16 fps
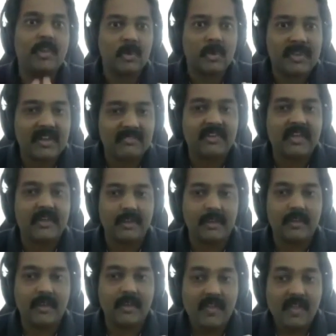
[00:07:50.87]
Unikraft
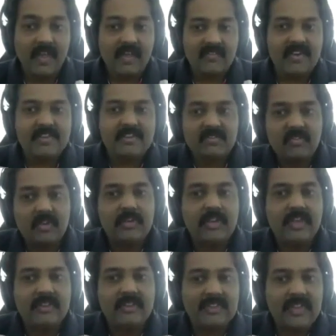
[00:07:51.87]
target. Whereas if you
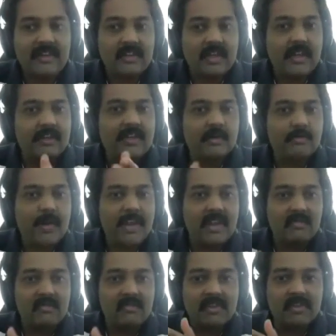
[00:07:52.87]
take that and compare
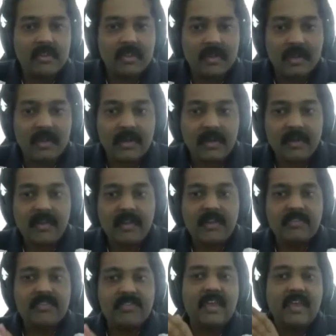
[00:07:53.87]
it with,
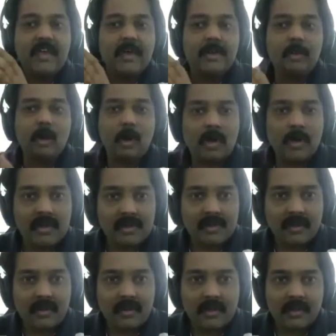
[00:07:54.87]
say, a
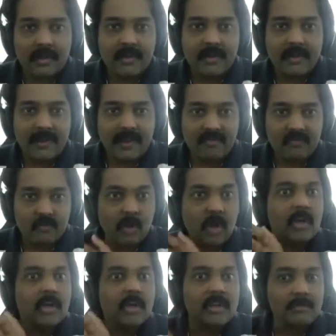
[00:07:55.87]
Docker
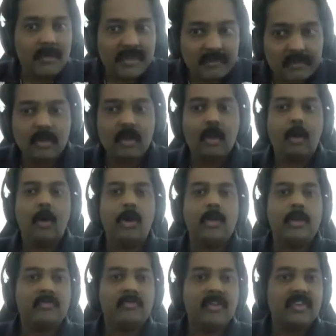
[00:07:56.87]
image,
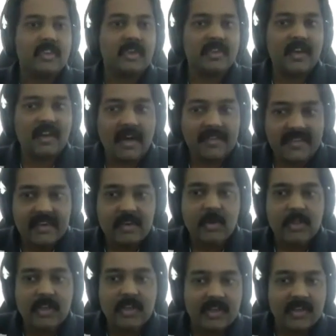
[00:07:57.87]
or with other
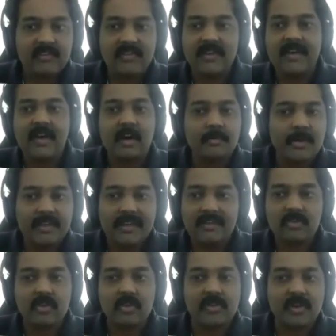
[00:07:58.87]
unikernels like
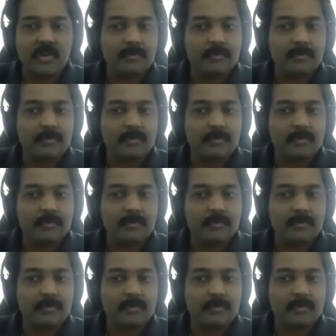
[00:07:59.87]
Hermitex or